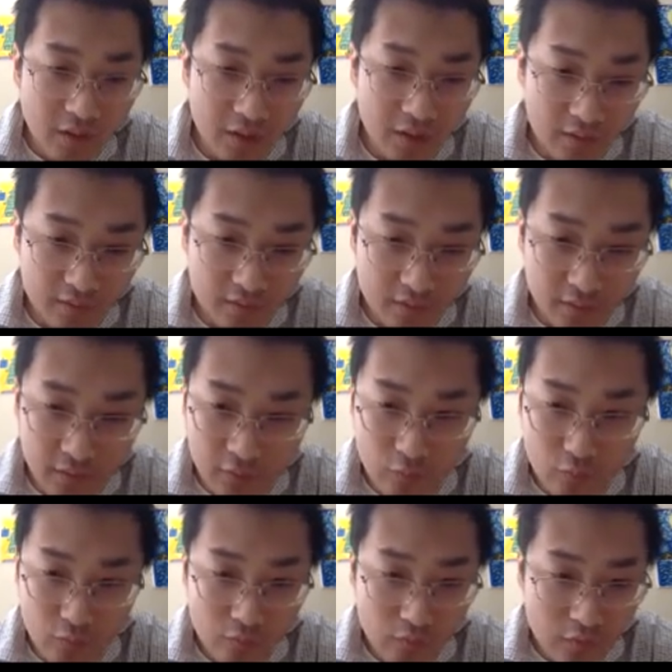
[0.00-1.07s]
and
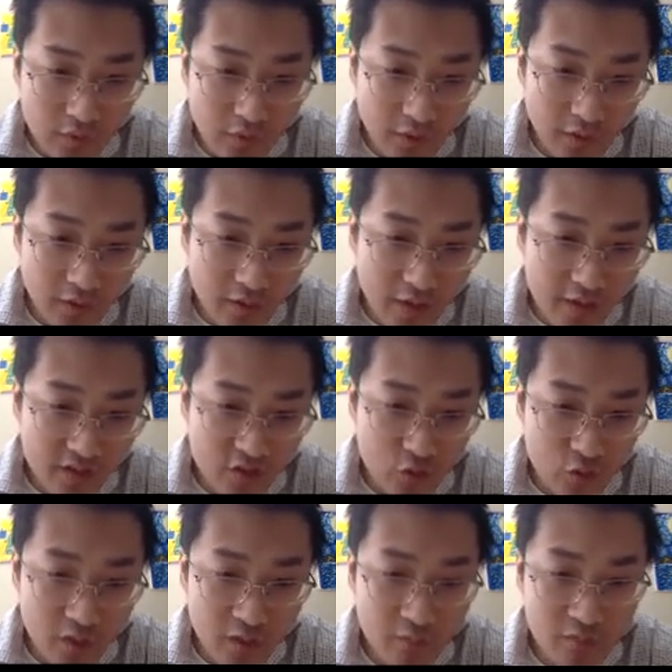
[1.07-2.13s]

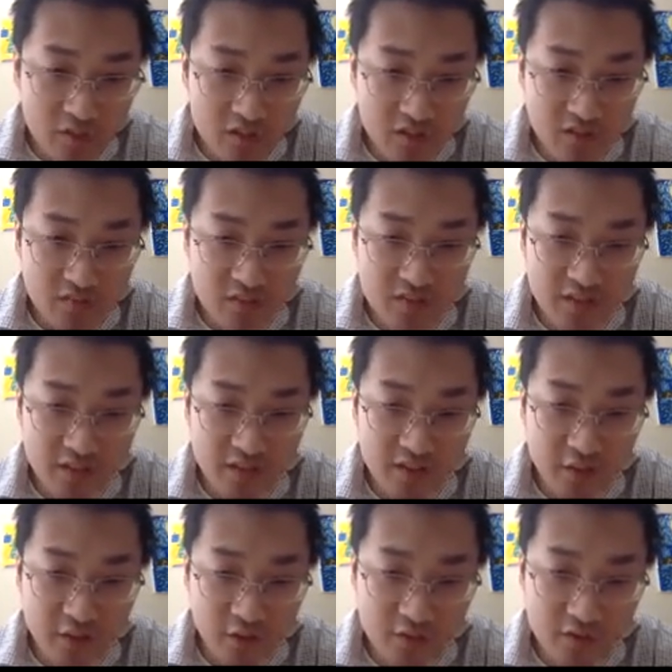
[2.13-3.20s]
xum is in the second
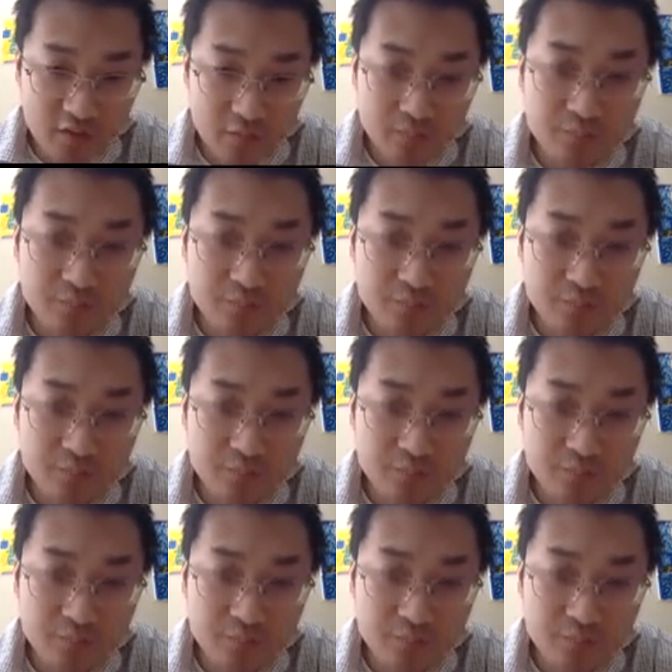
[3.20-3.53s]
chaos.